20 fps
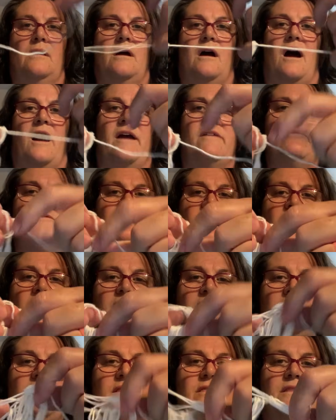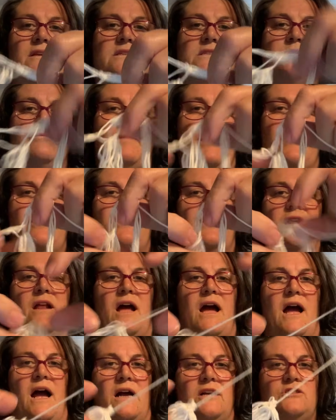I find that this method
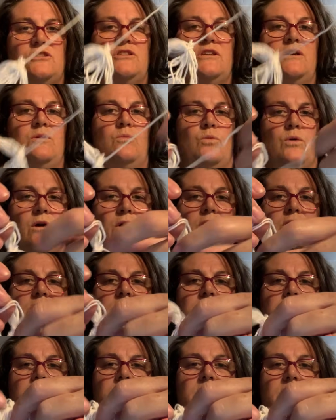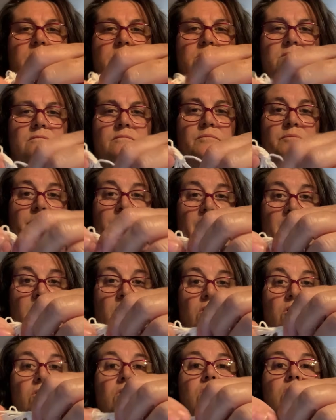actually works
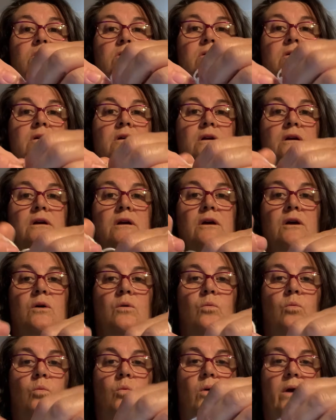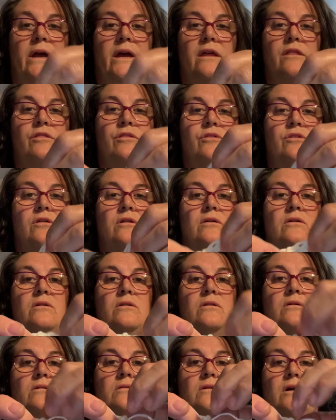better with
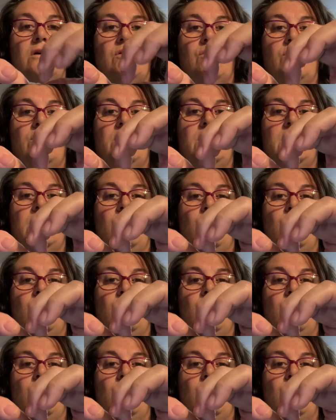acrylic